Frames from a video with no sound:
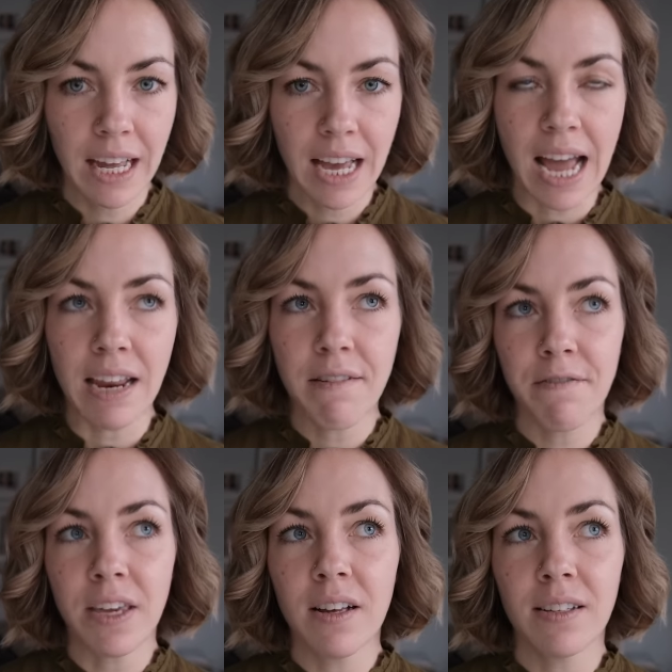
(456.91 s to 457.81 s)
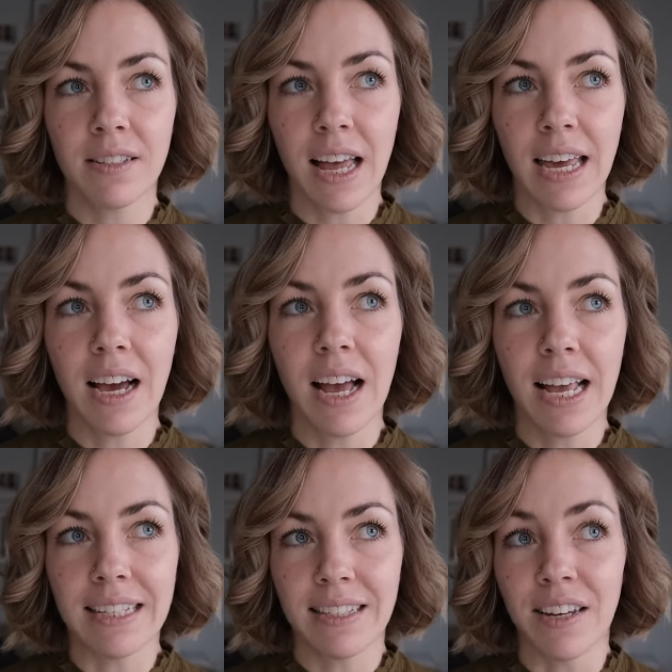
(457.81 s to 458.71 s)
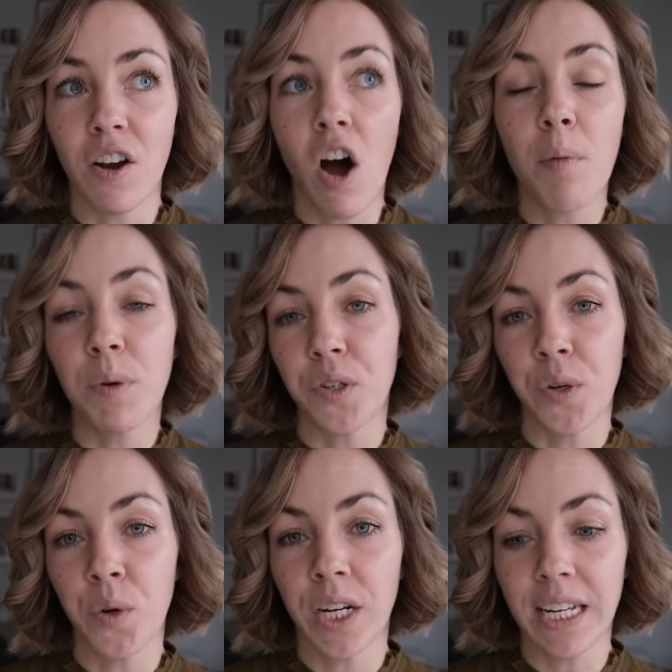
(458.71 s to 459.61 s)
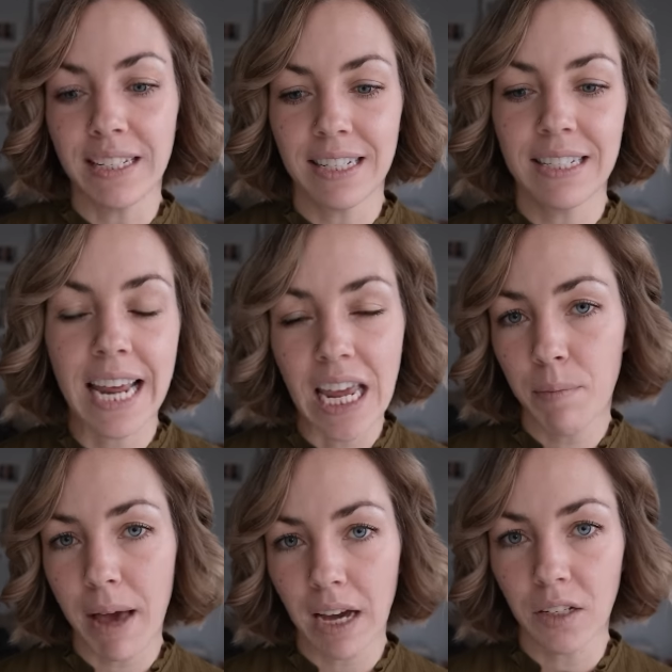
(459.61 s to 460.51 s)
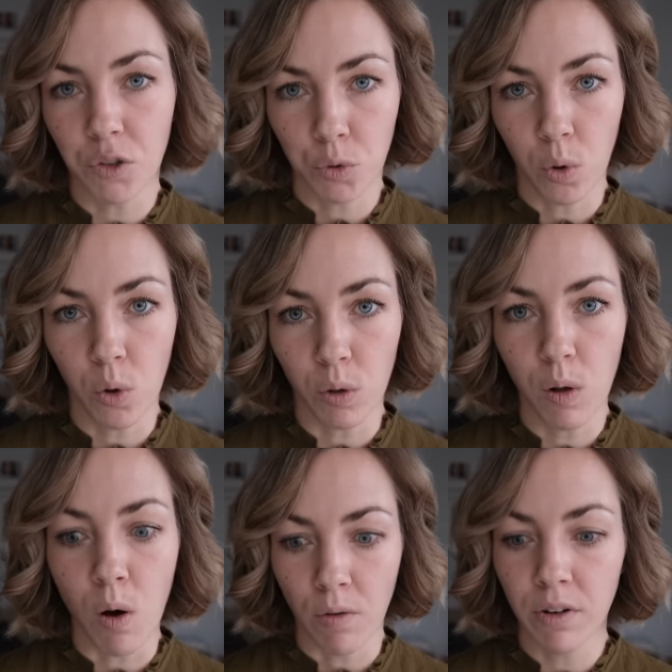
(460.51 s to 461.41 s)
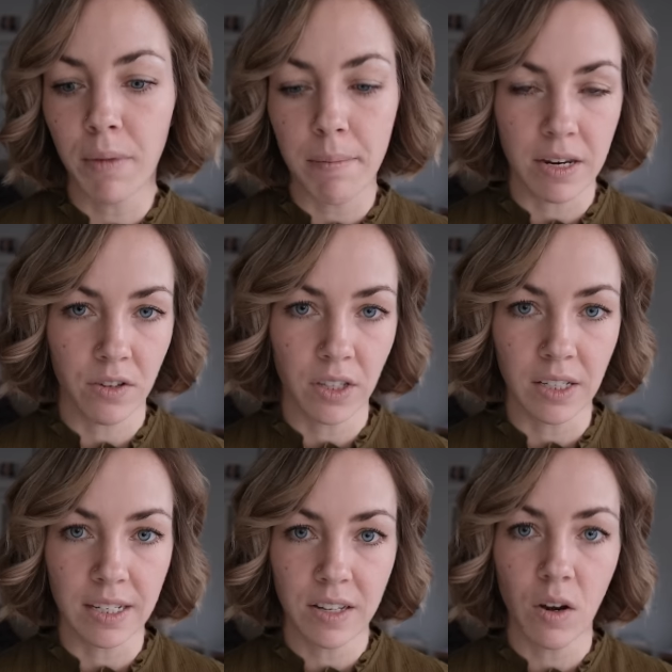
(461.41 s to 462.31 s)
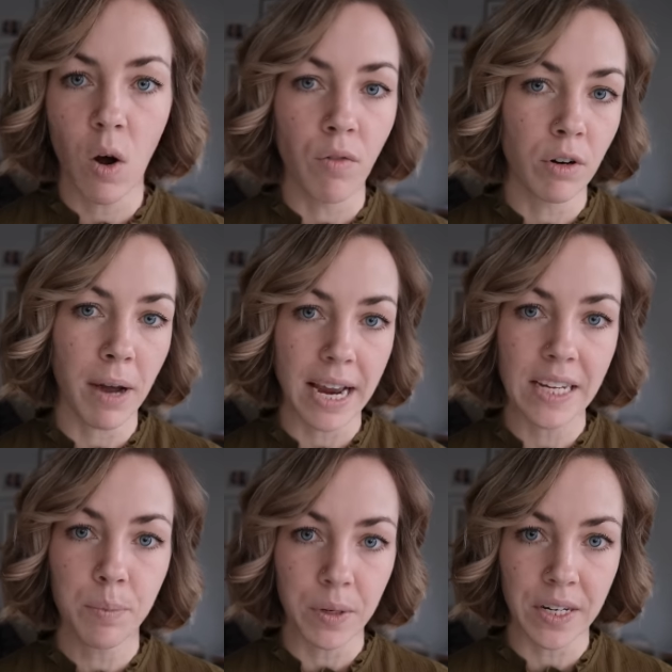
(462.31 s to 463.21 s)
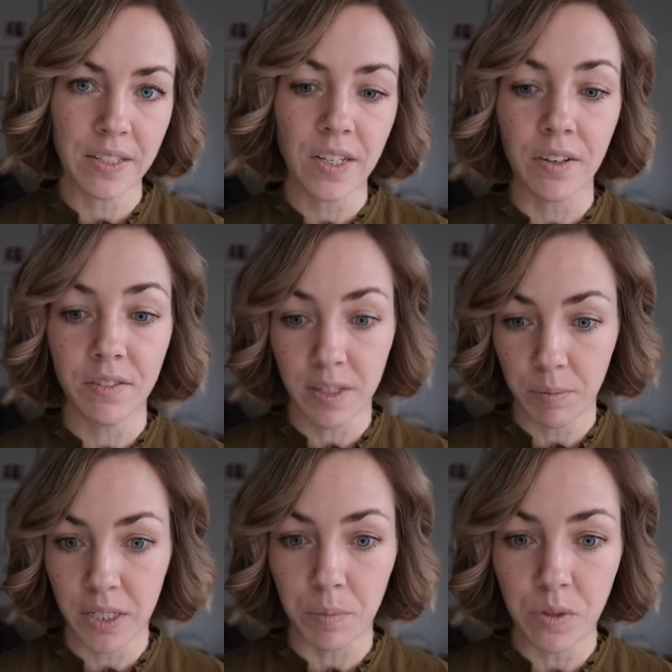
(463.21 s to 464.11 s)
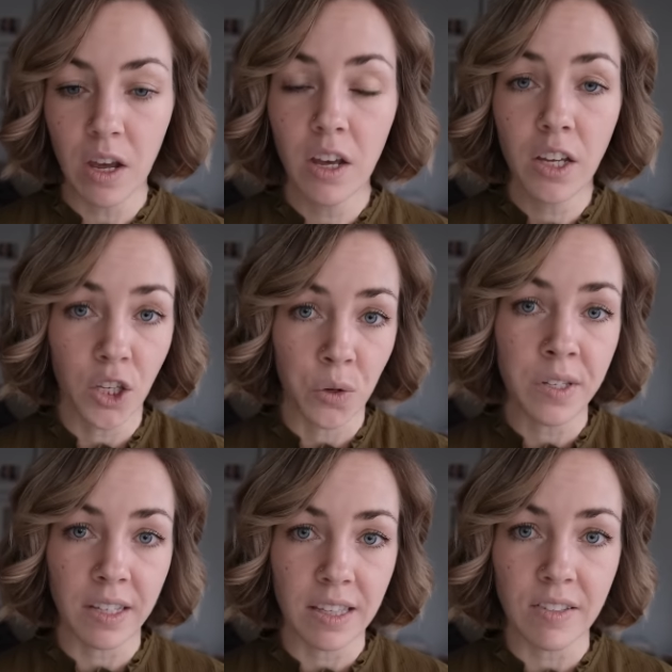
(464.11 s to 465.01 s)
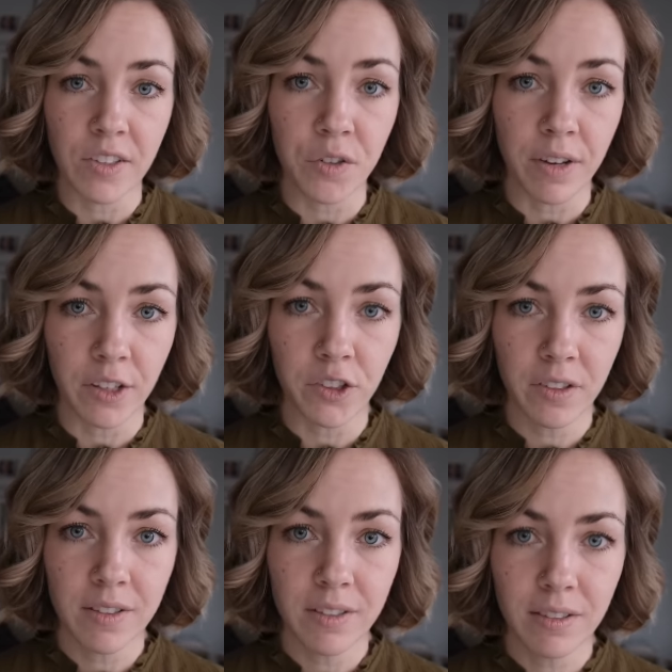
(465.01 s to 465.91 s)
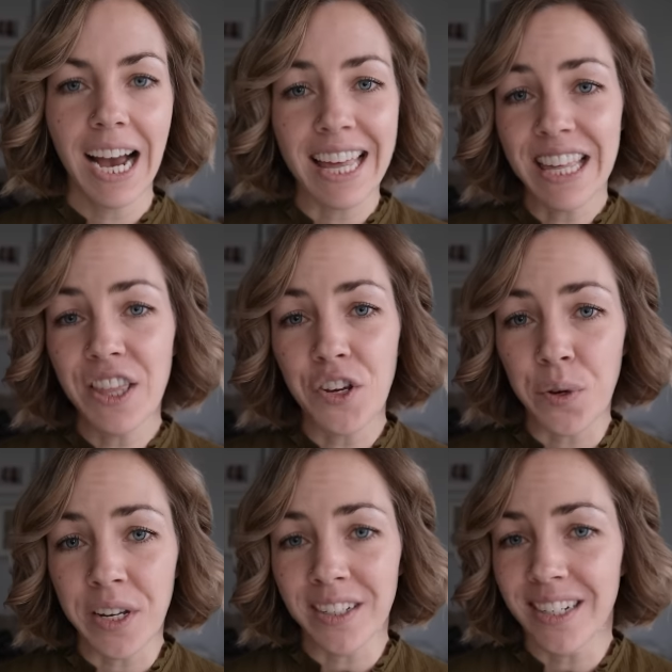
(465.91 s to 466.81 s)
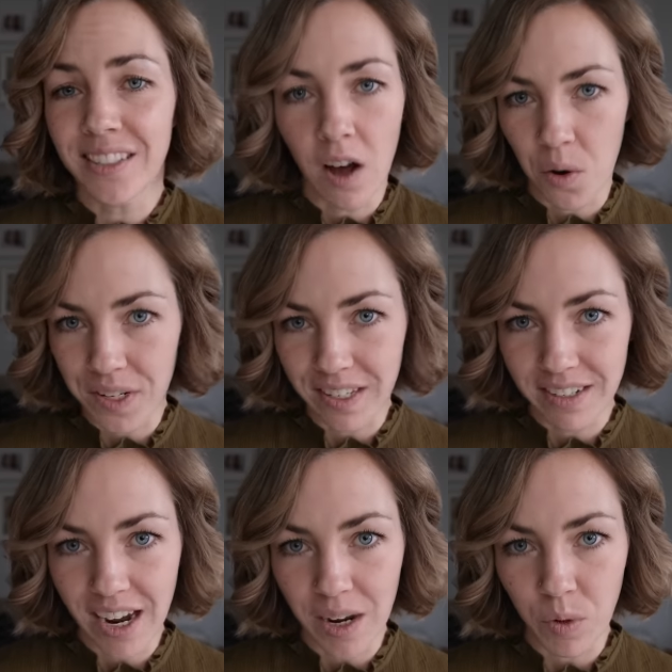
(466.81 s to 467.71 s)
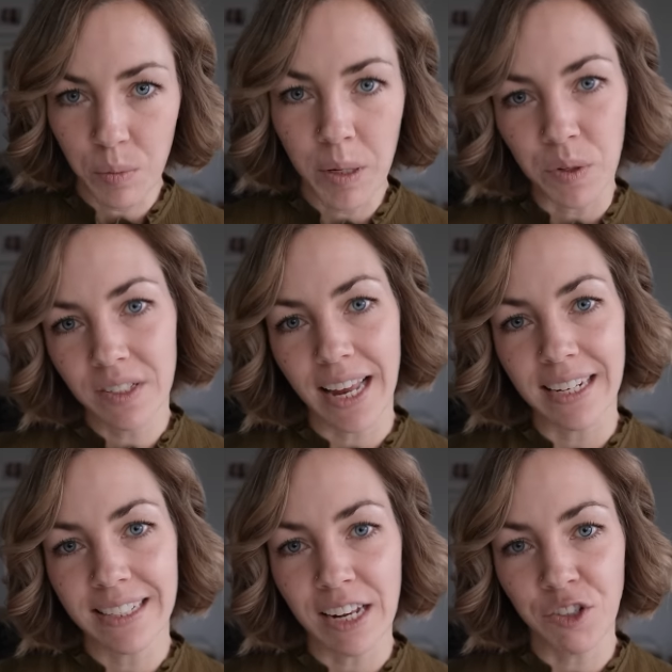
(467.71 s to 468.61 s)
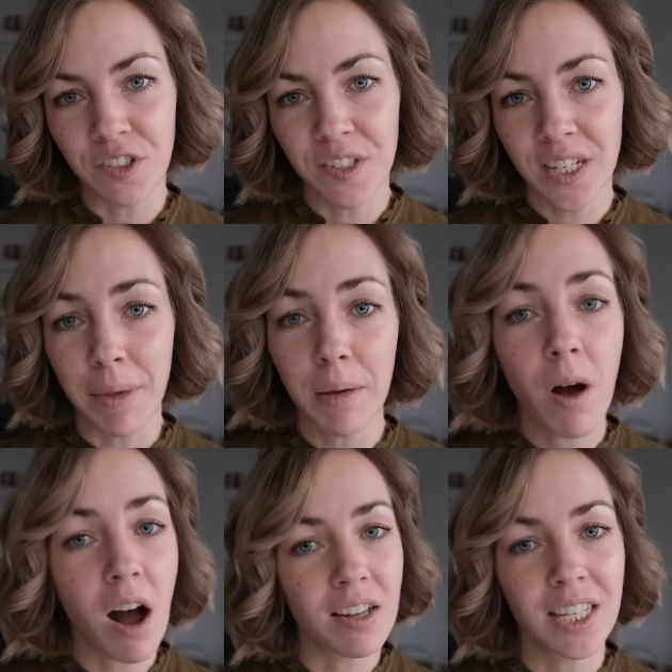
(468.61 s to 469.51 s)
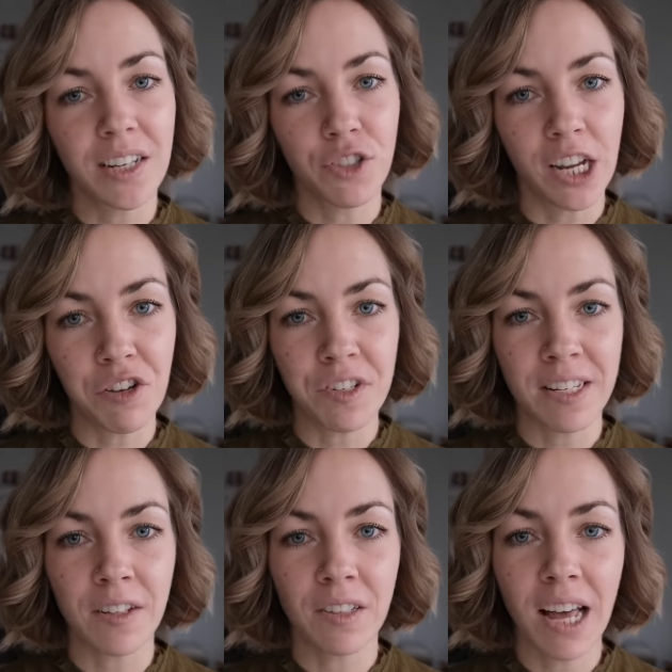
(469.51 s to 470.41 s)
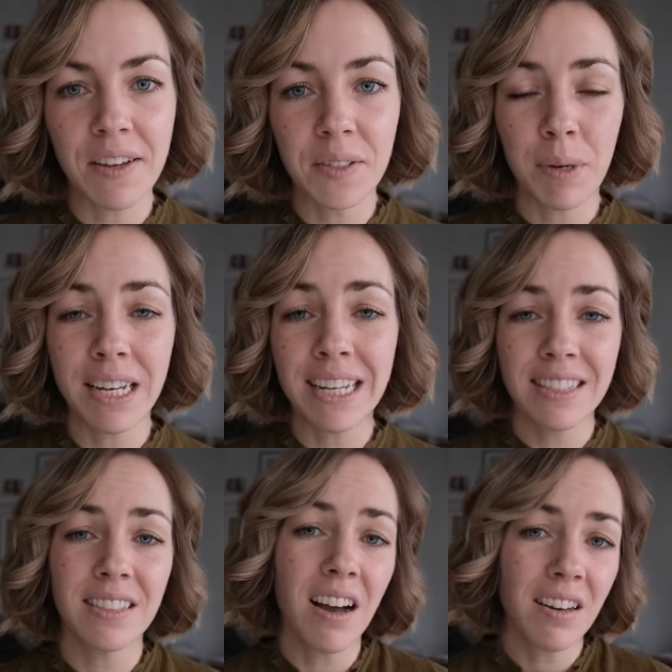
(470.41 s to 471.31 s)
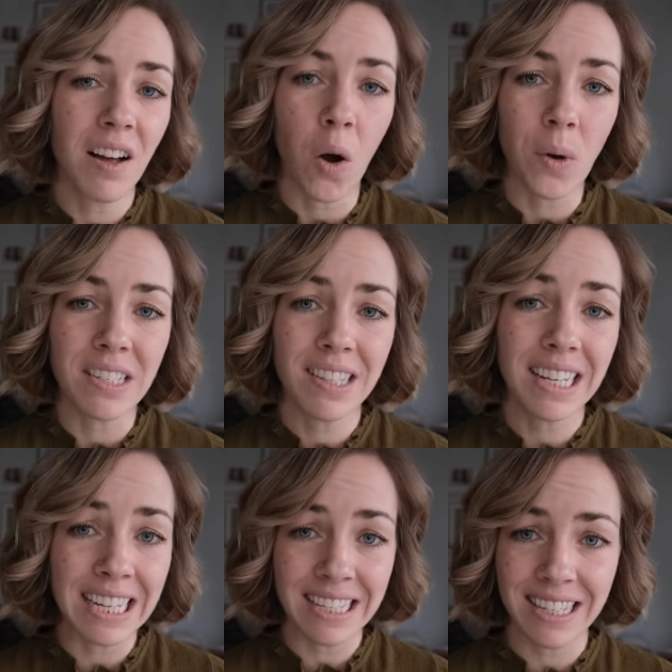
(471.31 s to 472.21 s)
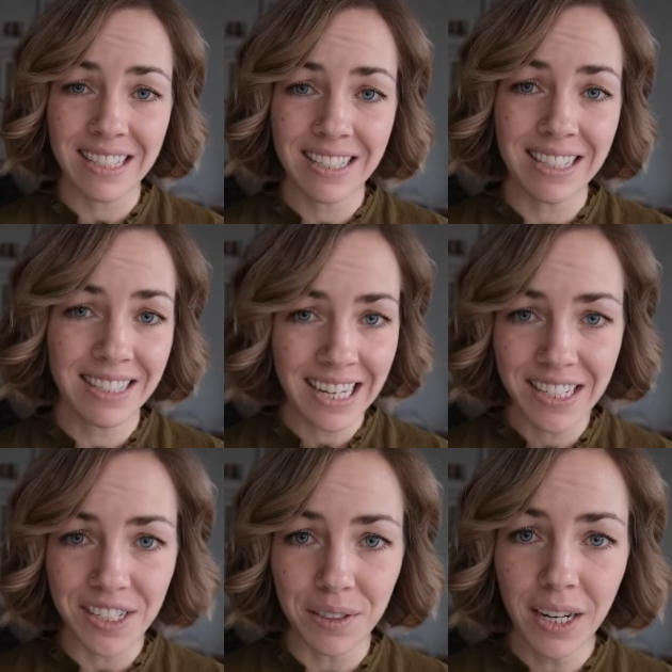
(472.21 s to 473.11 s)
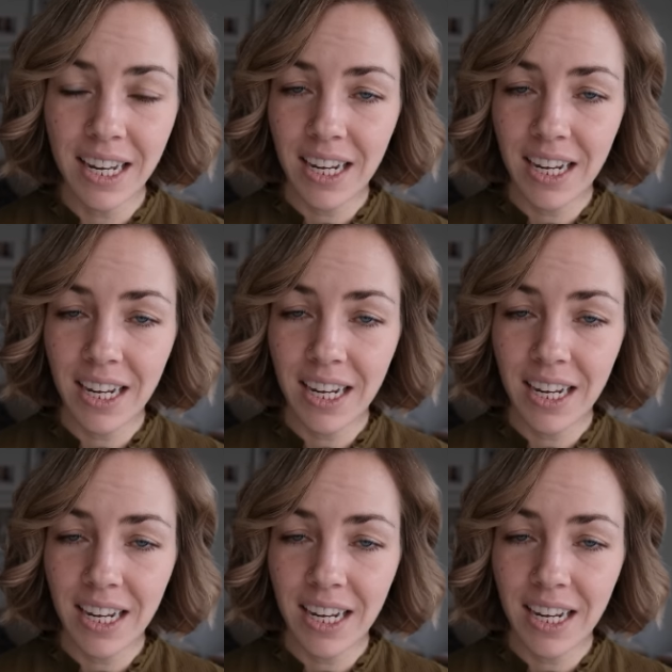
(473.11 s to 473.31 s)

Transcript: And it feels like it's an opportunity to take back control over my mental illness and over my experience of symptoms using these interventions. I think the new year is always a time where people set intentions to make positive changes in their lives, but it's not always the easiest to stick to.